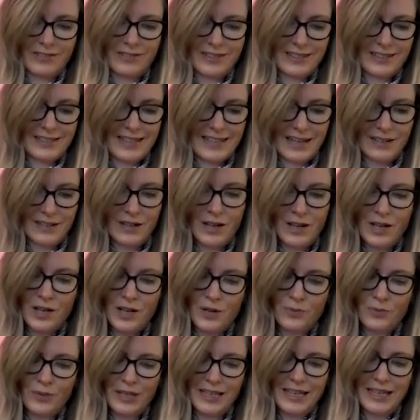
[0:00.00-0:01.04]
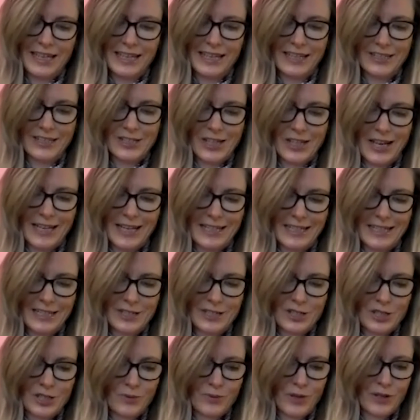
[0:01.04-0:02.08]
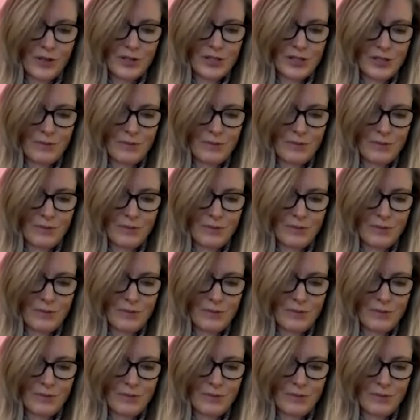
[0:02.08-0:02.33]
He said, winking at Janie as she watched